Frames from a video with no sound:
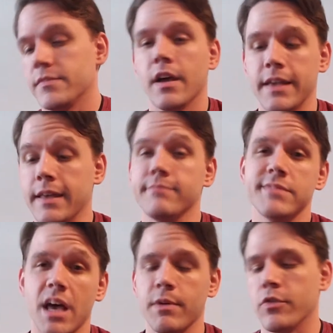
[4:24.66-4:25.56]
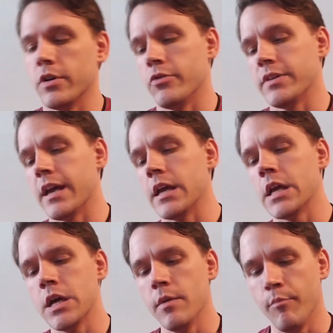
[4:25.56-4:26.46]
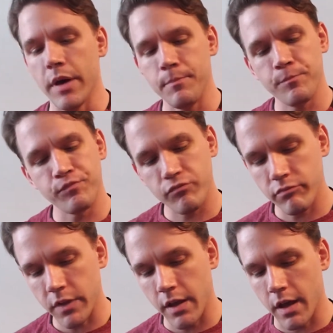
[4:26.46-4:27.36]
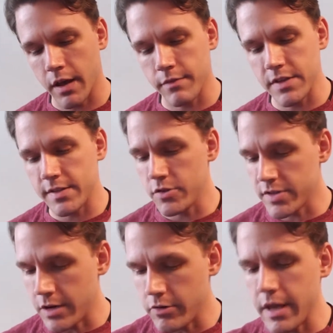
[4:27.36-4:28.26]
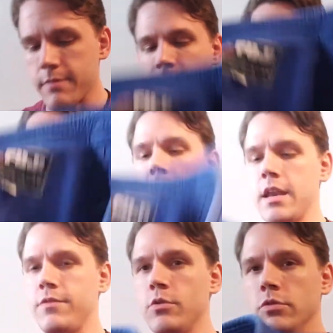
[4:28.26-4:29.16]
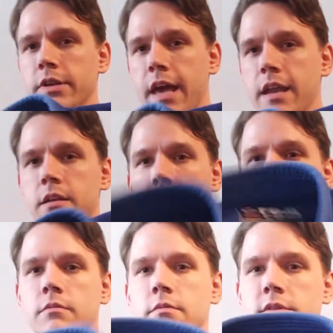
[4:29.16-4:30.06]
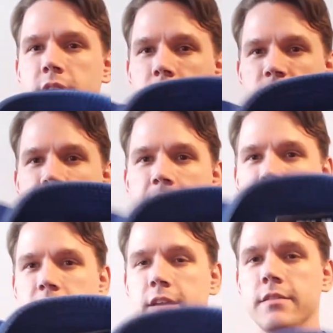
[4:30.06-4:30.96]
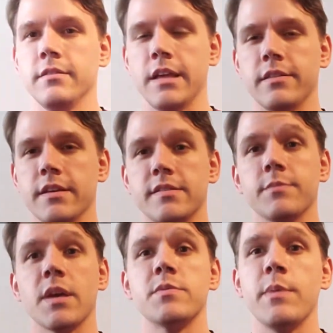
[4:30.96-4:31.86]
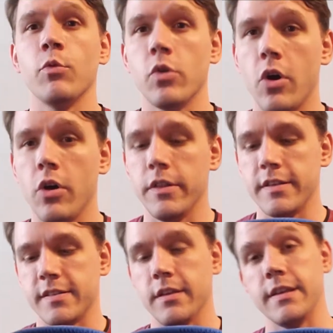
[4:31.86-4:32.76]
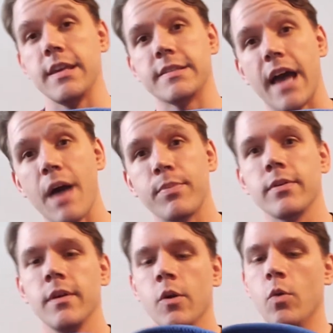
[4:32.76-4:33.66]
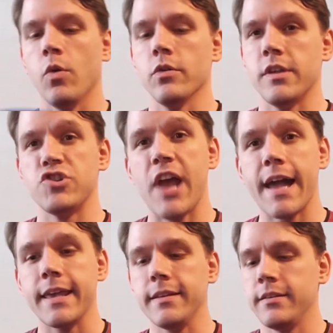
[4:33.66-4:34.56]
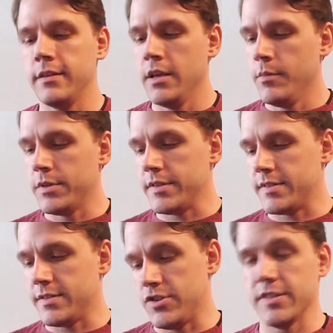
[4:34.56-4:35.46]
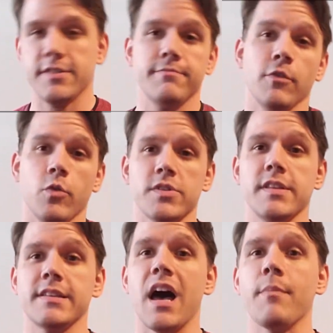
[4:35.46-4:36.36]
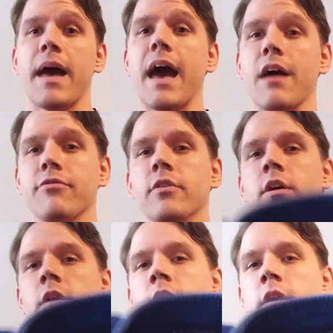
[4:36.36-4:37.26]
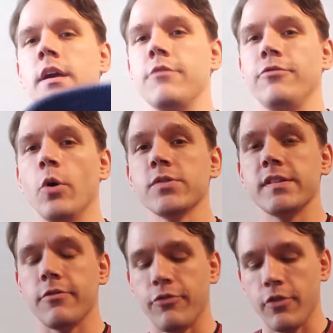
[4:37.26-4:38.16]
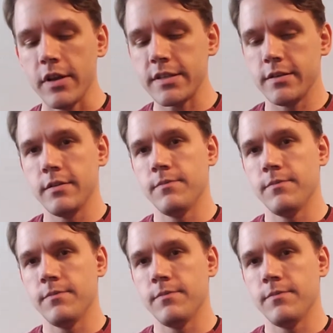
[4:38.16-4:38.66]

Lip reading: Again, topic for another day. But this is your standard gi. And if you look at it, see, it just hangs like this. Sometimes people will call this a gi top or the jacket, but this is just, of course, the top half. It folds in the front.